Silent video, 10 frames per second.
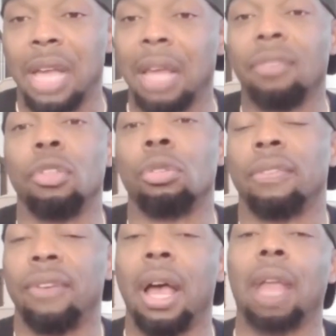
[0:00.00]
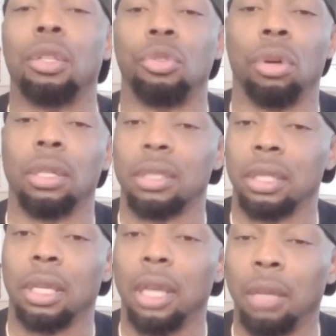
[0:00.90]
And I even used to find the drugs
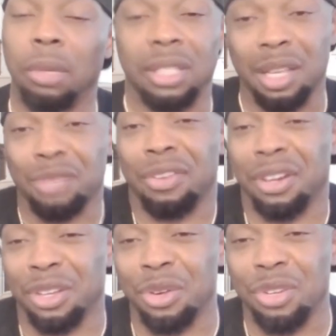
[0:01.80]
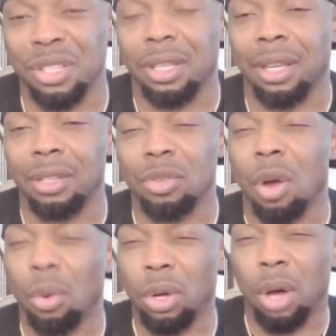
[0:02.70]
as a kid because I was a very curious kid.
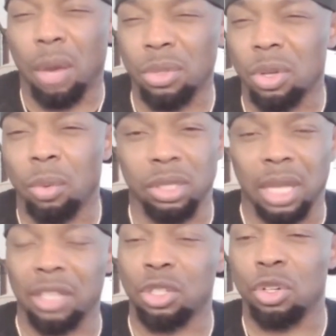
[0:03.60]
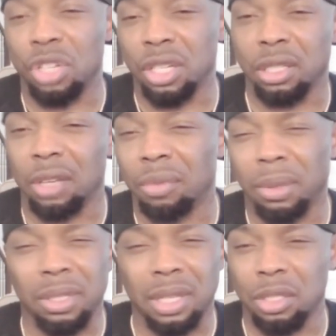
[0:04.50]
So I was always like searching stuff
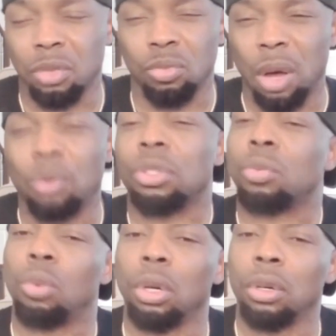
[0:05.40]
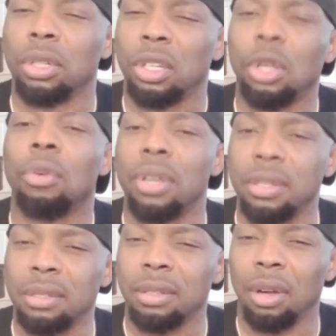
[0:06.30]
because I was just
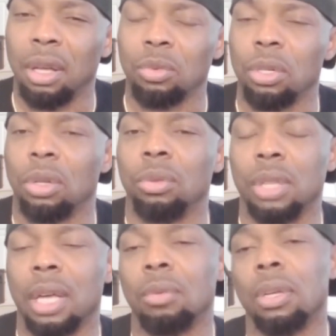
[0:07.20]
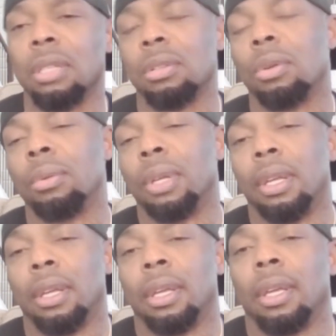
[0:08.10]
curious. I was one of those kind of ways. So, yeah,
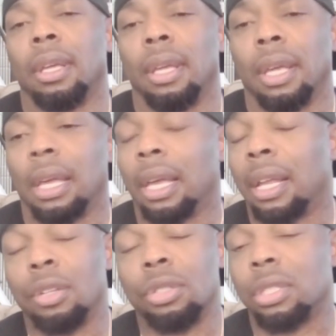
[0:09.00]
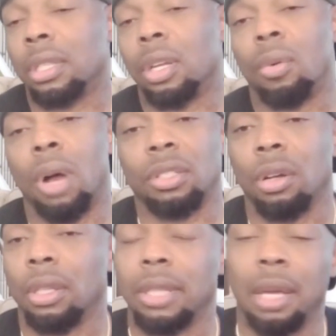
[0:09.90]
sure. And I used to sit there and watch
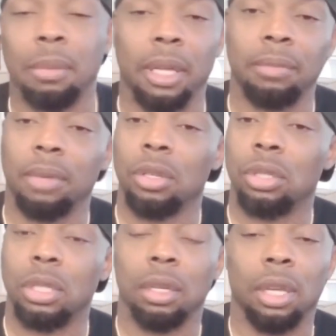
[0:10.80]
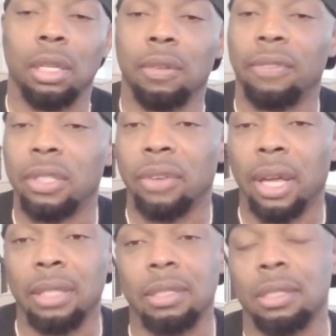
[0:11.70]
it all the time, man. I used to see her get in the fist
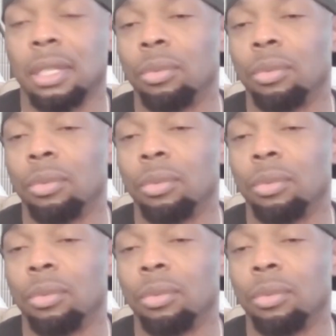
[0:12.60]
fights.